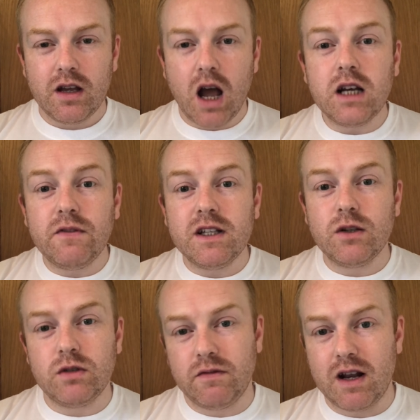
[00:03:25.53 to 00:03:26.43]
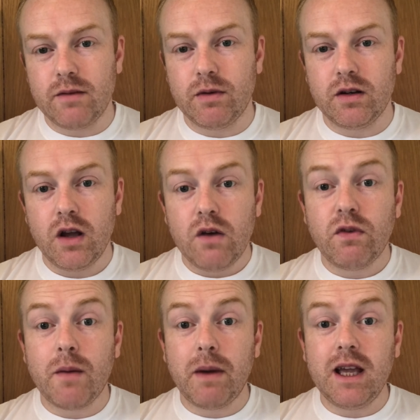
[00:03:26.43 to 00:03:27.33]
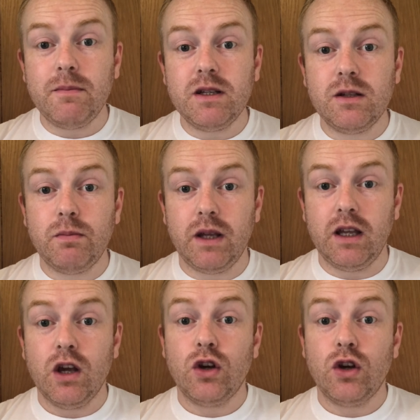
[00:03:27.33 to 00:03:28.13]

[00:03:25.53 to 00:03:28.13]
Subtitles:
Under physical development, for our babies to be